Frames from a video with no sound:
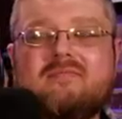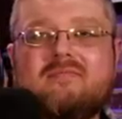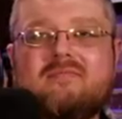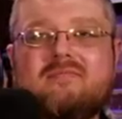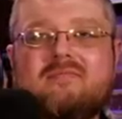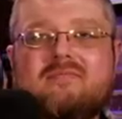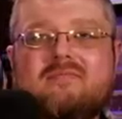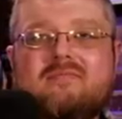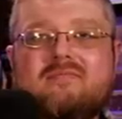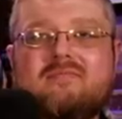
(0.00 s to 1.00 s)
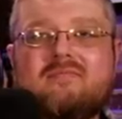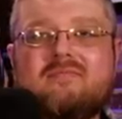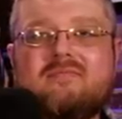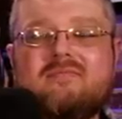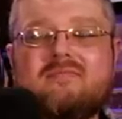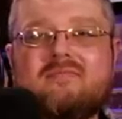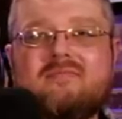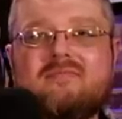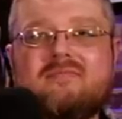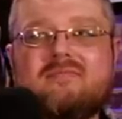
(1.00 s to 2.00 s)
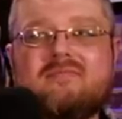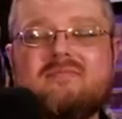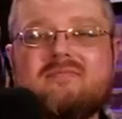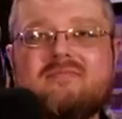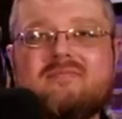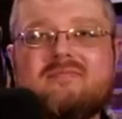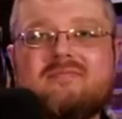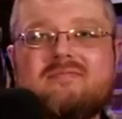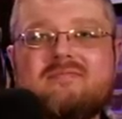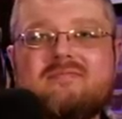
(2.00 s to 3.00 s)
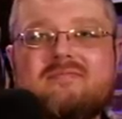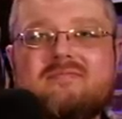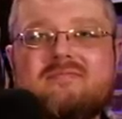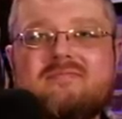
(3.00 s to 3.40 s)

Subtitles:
This person isn't speaking.